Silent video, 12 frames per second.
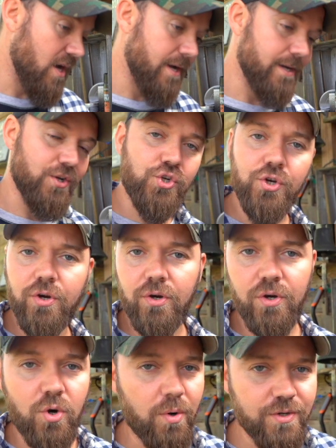uh,
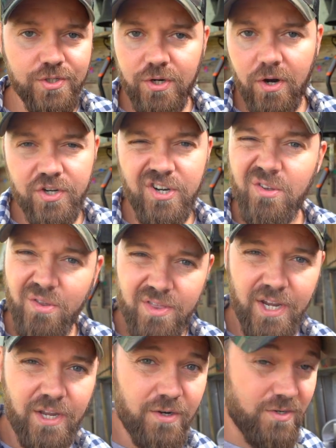sugar, cornstarch, other
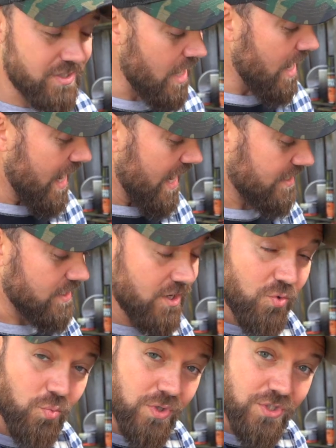thickeners. It's
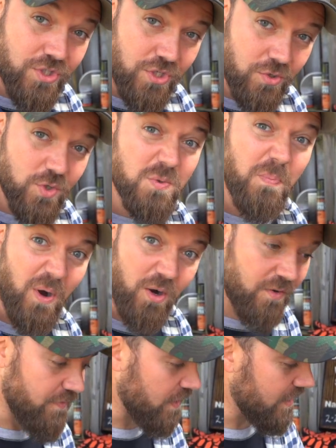gonna reduce
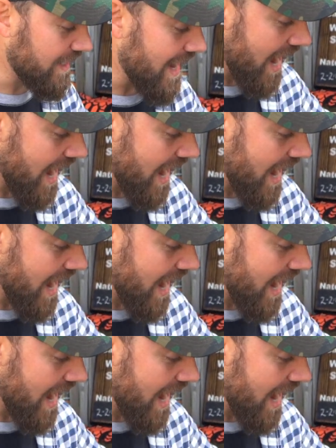perfectly